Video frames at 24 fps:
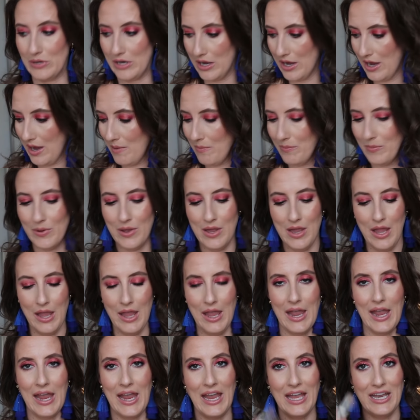one up,
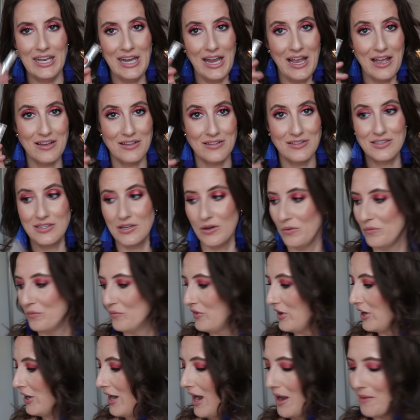and yeah, so
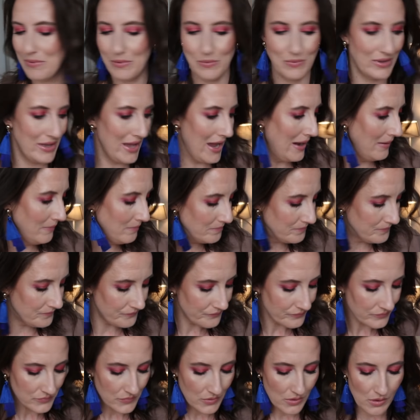very happy with that.
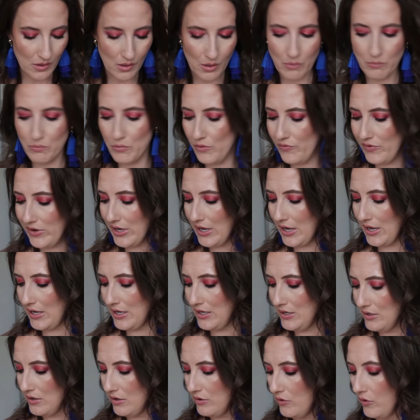Moving
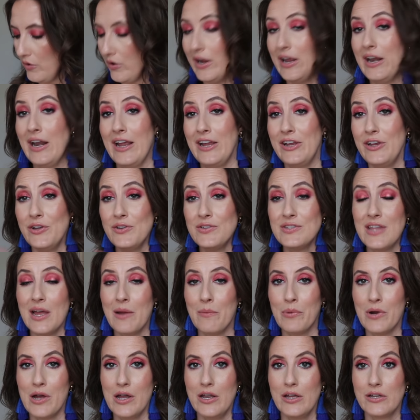in, or, and I used
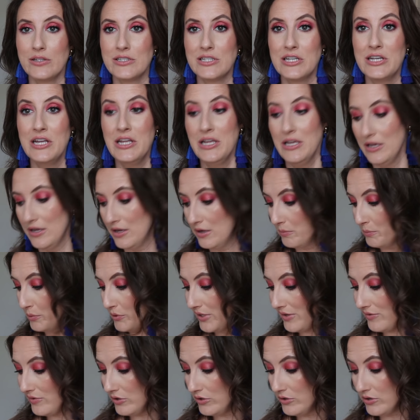that product,
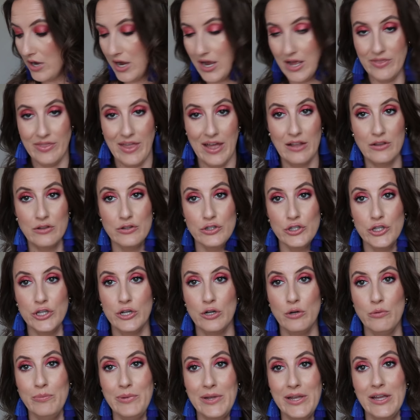believe it or not, that
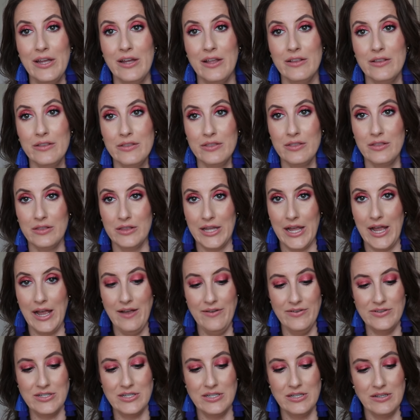little bit
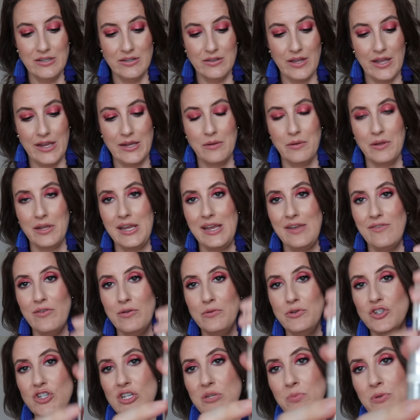left, like
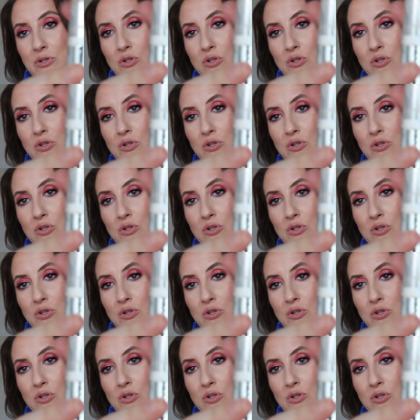even just